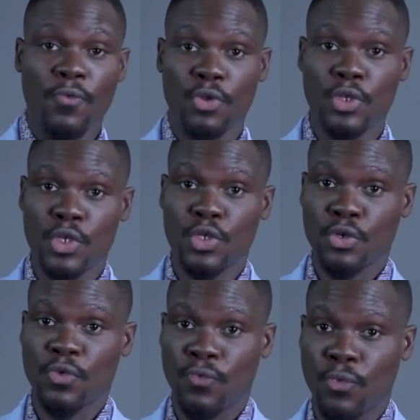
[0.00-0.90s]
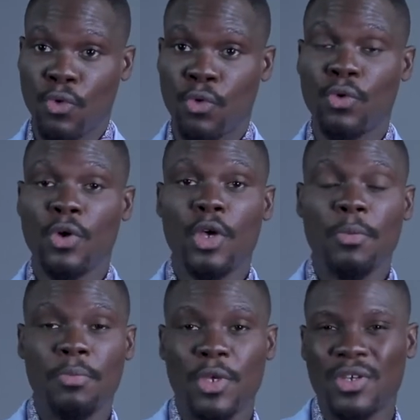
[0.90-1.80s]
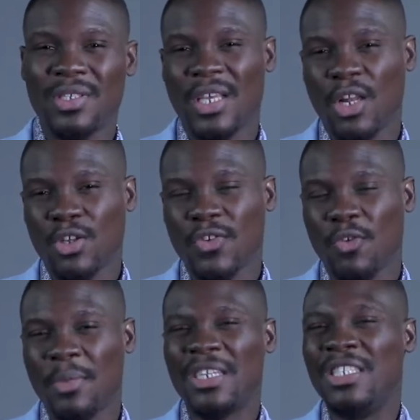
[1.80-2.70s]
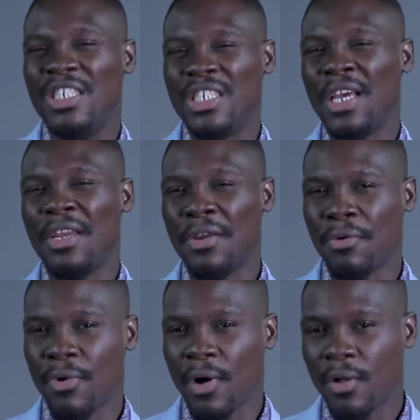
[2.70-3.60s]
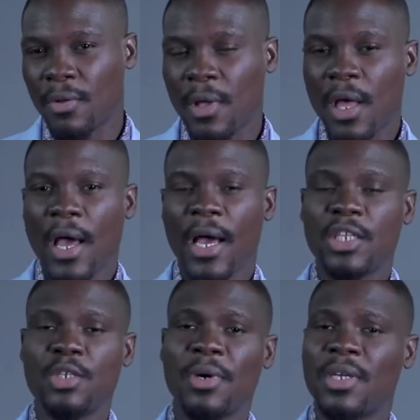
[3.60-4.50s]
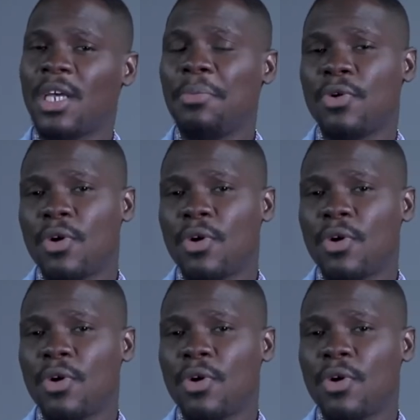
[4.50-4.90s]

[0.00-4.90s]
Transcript: for this sort of role, because a lot of them are general. And so by the time you